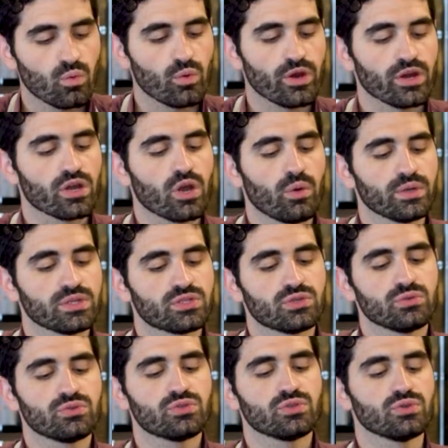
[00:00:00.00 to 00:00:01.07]
We are going
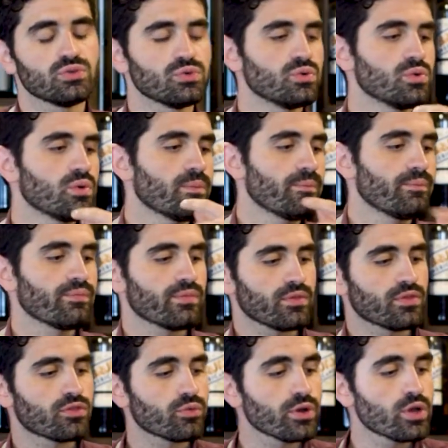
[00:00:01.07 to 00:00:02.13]
to do
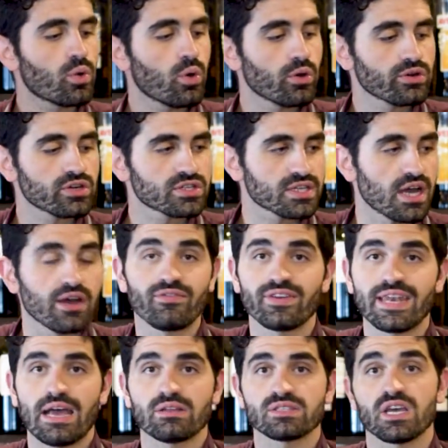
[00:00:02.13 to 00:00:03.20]
3/4 of
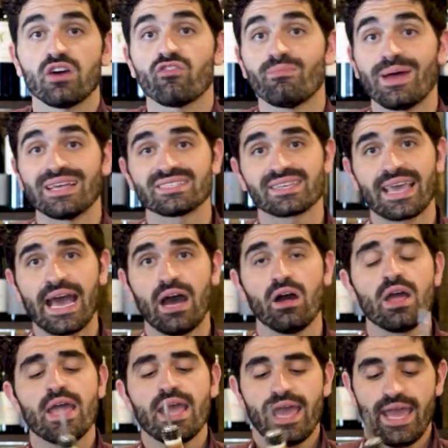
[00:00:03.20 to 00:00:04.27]
an ounce of
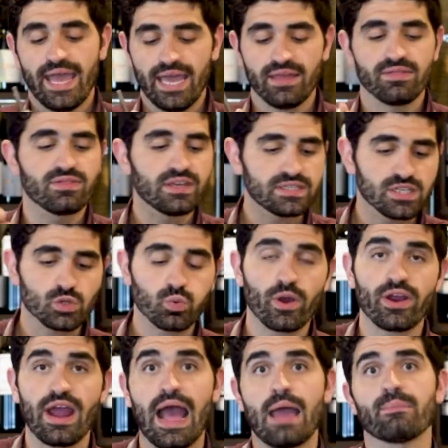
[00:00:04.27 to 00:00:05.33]
Mezcal. And this is
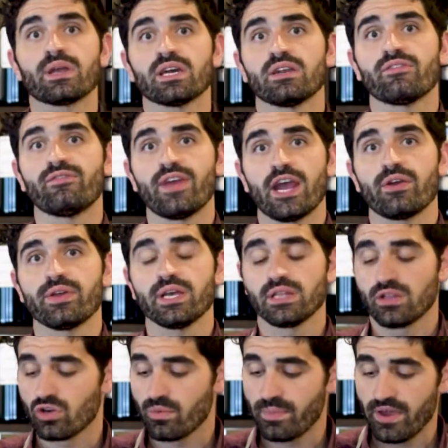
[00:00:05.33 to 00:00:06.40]
where I'm gonna vary a
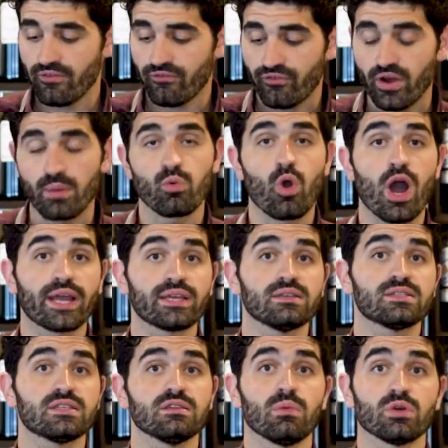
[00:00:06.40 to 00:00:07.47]
little bit from Joaquin
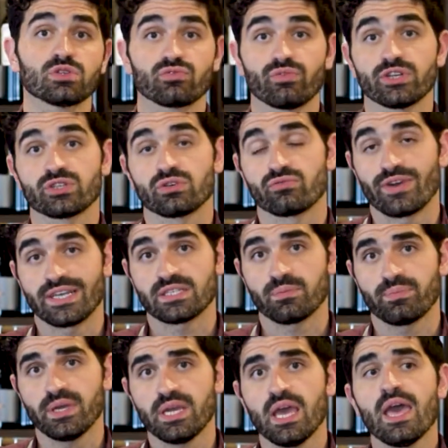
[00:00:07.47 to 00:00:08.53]
Simo's original
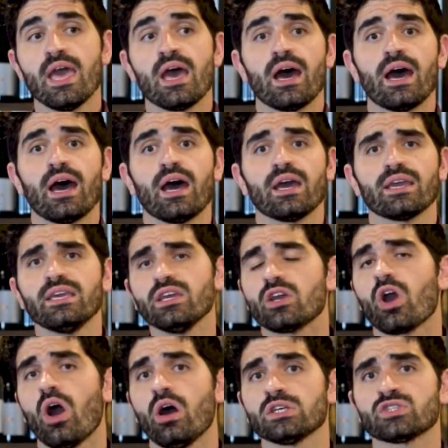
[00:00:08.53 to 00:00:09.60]
recipe. He
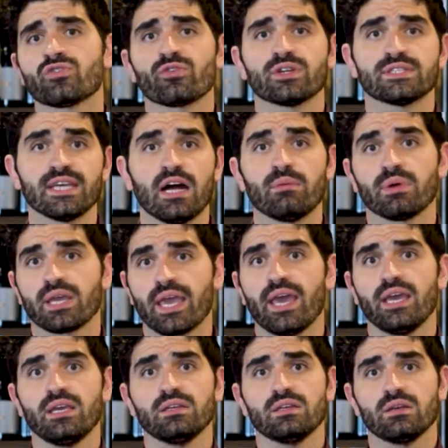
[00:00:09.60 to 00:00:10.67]
calls for Del
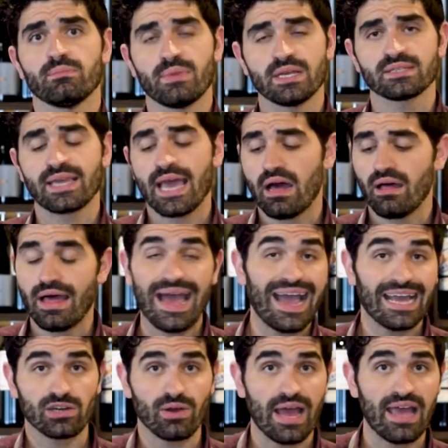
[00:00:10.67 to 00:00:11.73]
Maguey Mezcal.
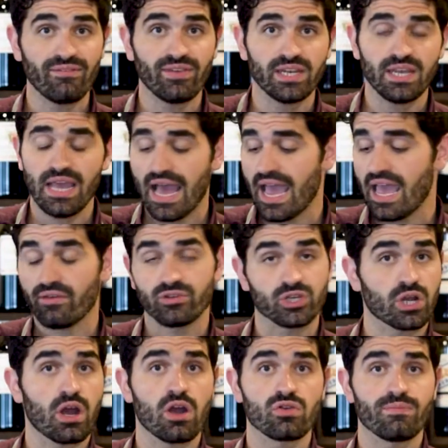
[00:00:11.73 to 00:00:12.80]
I don't have any, I have
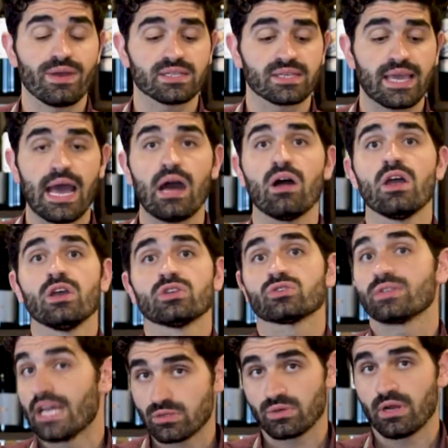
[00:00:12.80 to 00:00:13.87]
Chicago Mezcal,
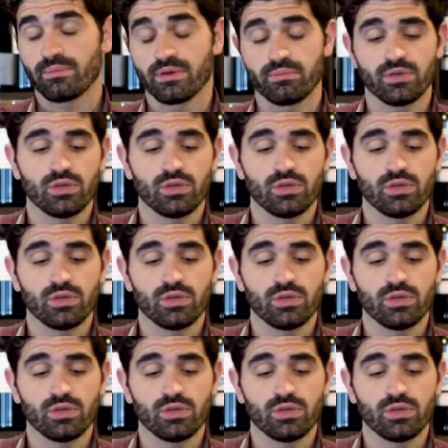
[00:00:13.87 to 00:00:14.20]
so that's what I'm gonna be